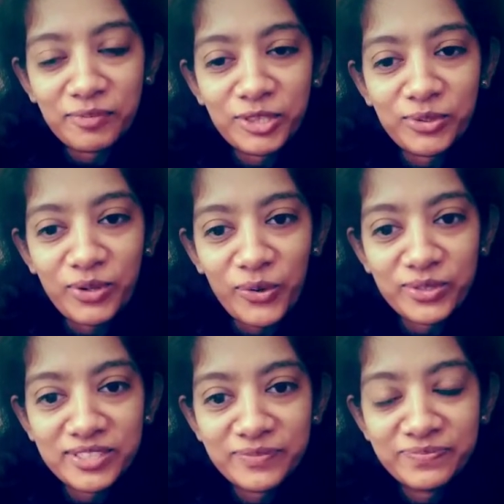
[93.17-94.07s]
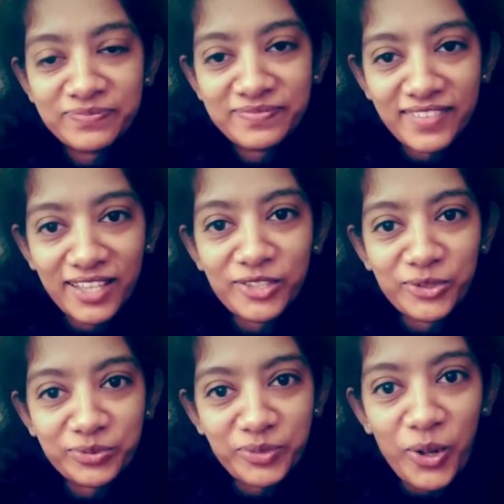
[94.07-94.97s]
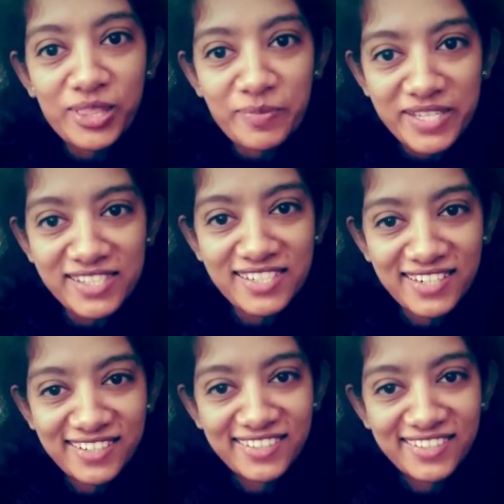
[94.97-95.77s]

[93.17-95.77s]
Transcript: me throughout. Thank you. All the best.